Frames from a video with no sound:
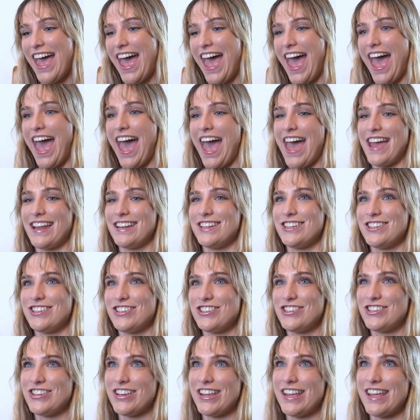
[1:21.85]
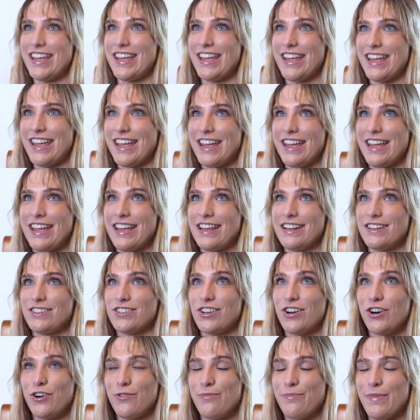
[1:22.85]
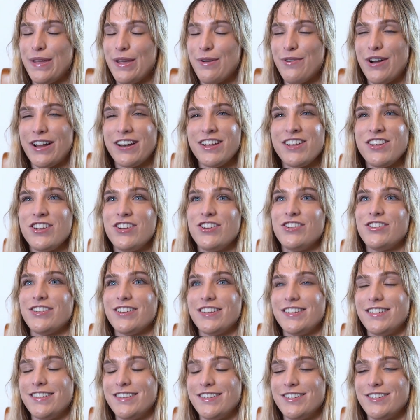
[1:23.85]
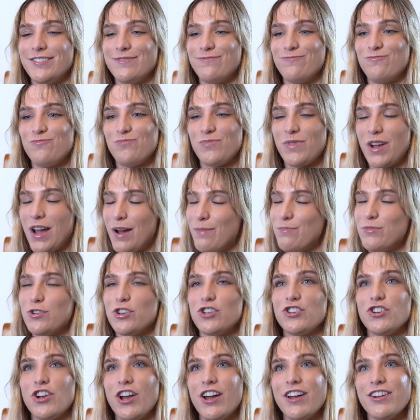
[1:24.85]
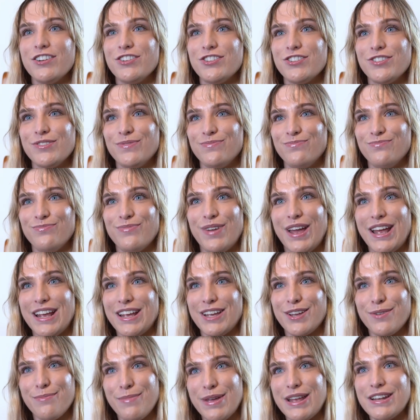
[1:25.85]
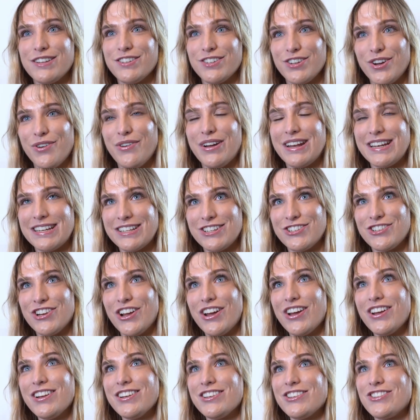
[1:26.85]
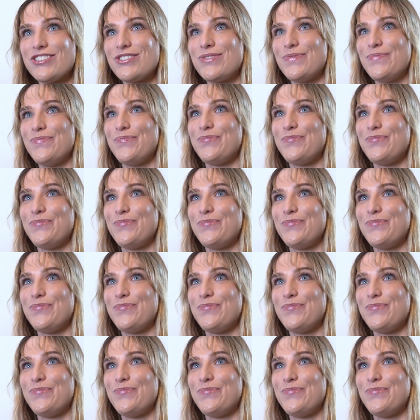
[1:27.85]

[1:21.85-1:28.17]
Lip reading: and she told me, why don't you just come to church and commit to going to church?